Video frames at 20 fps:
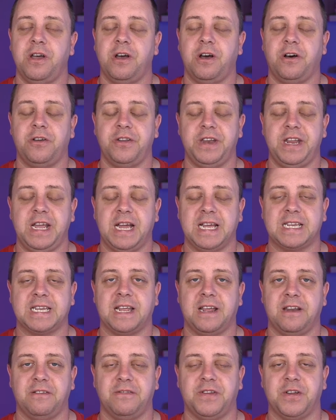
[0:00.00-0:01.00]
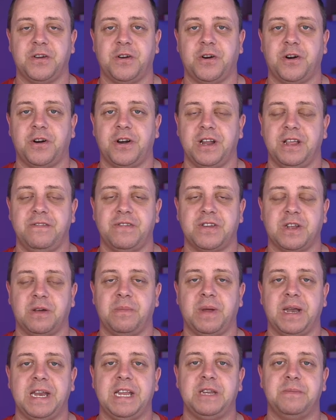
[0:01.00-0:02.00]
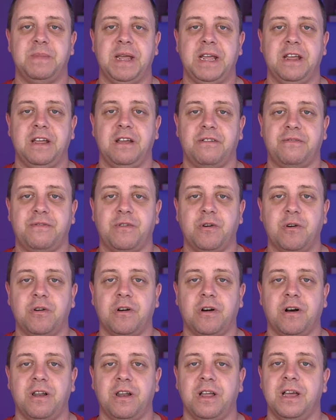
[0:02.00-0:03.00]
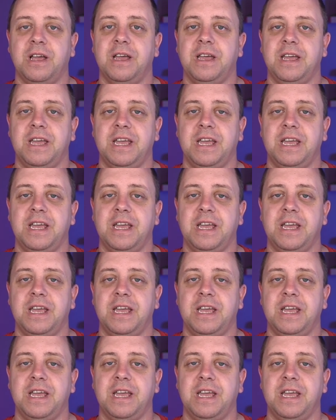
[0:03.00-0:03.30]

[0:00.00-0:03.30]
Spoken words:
on the outside of the car, if somebody is making a phone call,